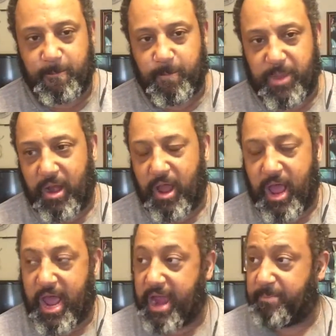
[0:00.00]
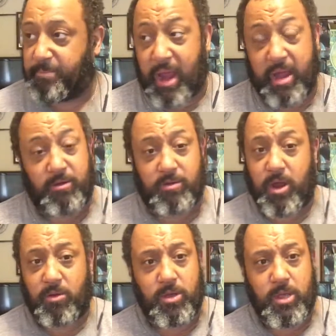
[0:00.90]
You know, I don't
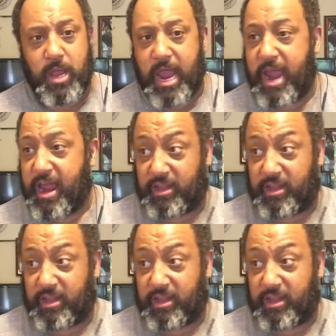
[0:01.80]
know. I